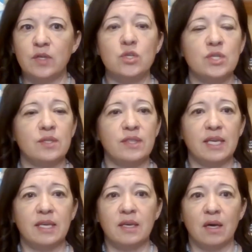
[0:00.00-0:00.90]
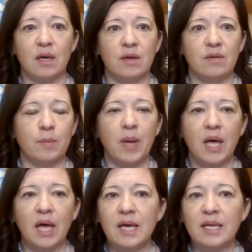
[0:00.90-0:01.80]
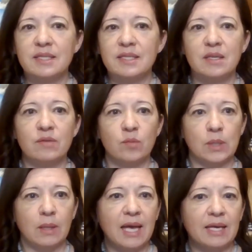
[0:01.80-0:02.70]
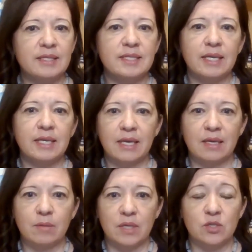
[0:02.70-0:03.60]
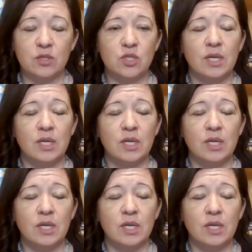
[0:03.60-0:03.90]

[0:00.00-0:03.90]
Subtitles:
you should think of a positive, relaxing image.